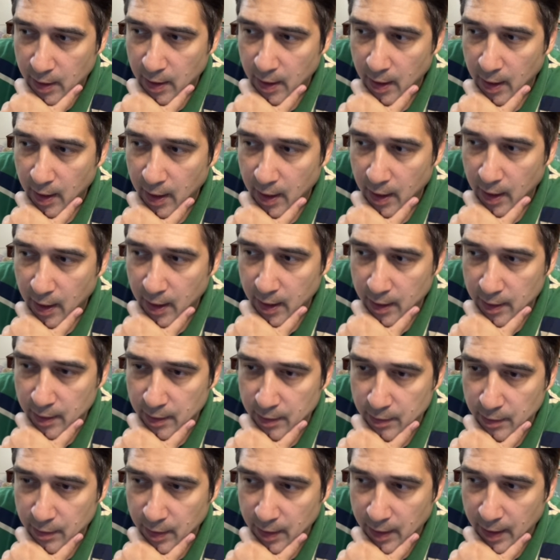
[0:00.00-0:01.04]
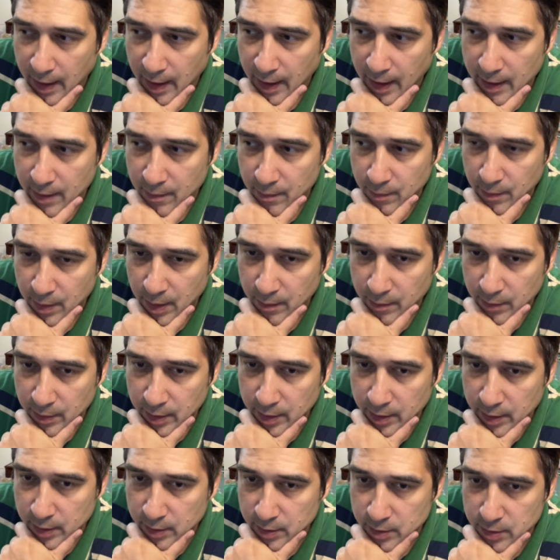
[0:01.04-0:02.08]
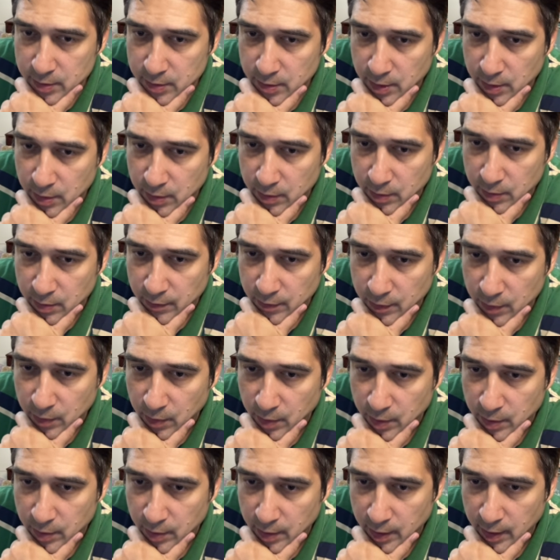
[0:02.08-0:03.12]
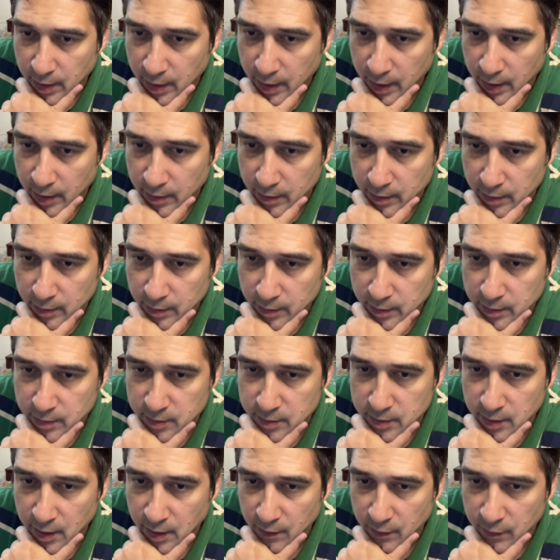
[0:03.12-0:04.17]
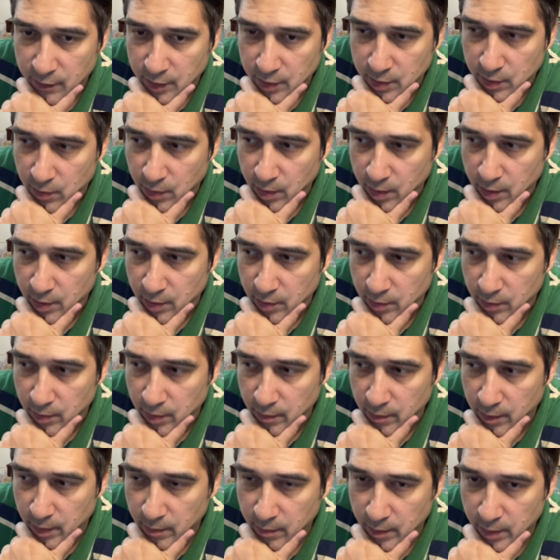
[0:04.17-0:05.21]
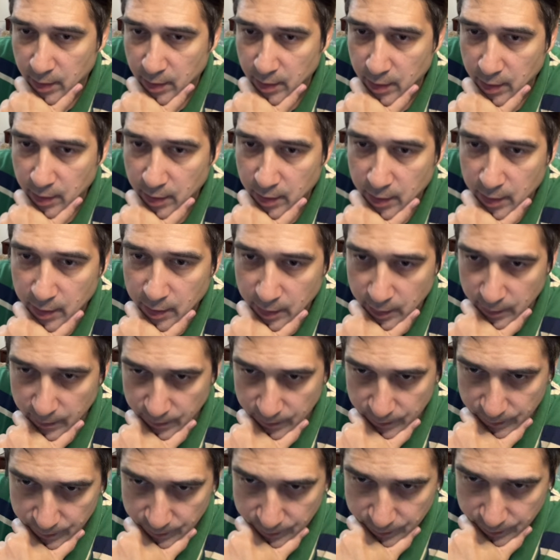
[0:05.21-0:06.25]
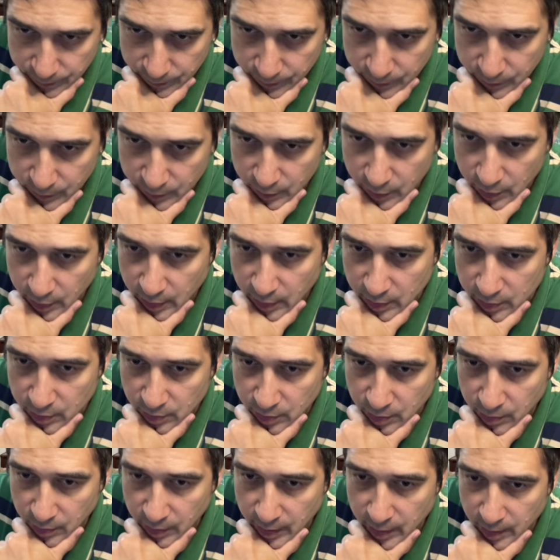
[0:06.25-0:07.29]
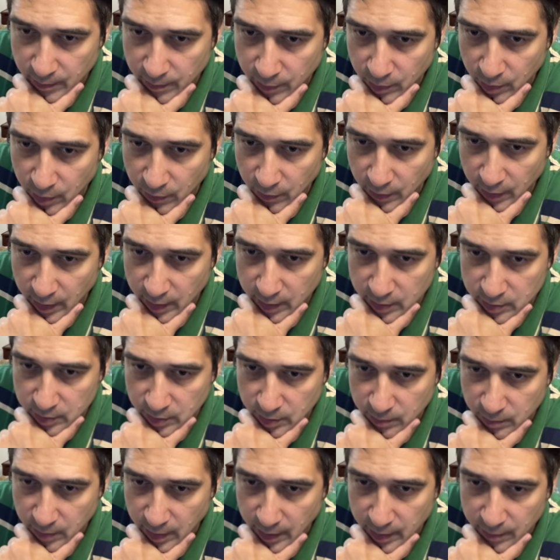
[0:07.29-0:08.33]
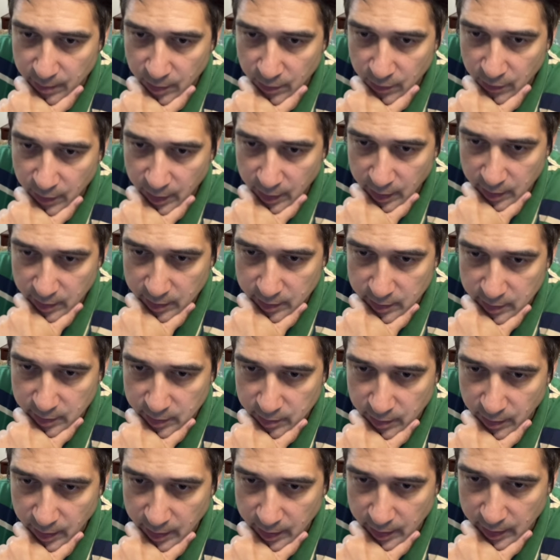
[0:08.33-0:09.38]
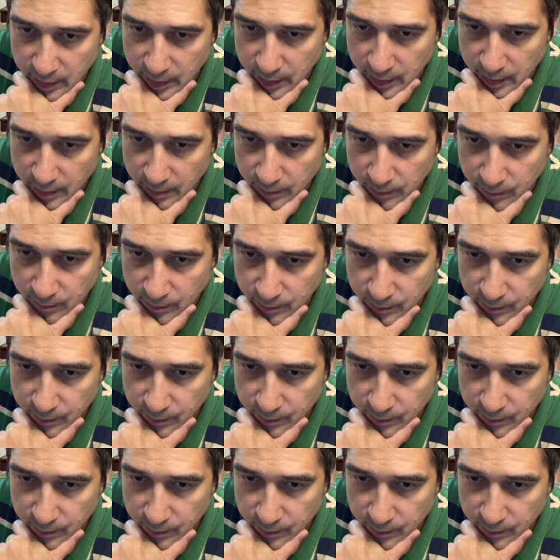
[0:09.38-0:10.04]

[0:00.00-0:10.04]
and you can add memory. So if you want, you can add stuff that you wanted to remember. You can also create a profile. So my profile is in my name,